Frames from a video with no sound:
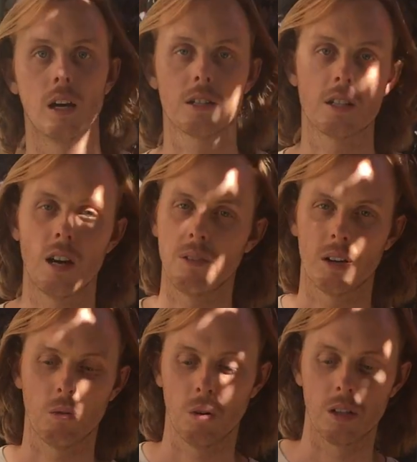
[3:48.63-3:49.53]
stuff. I
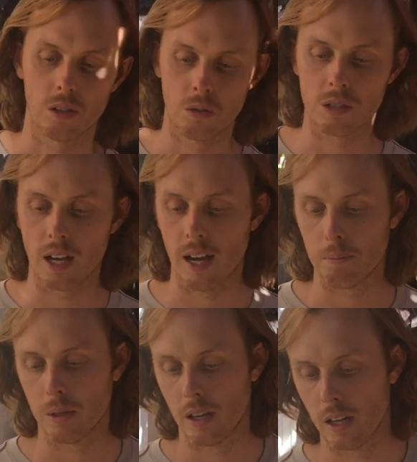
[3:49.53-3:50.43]
don't want to use
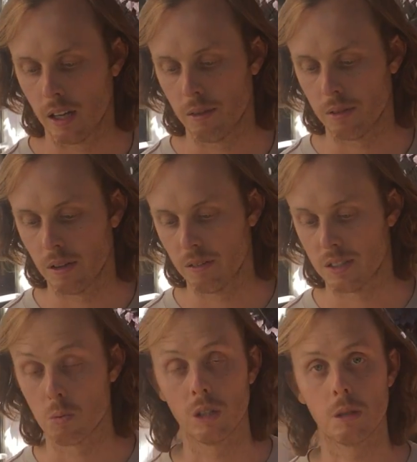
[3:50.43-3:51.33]
that, but if
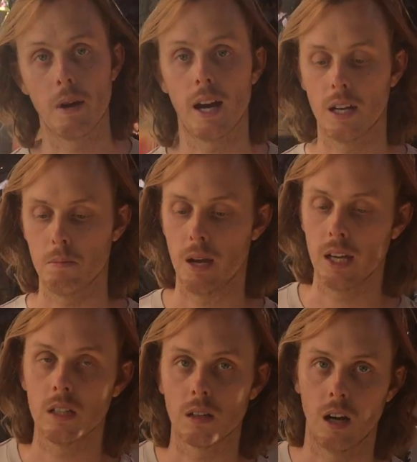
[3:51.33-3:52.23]
it's really bad, I may.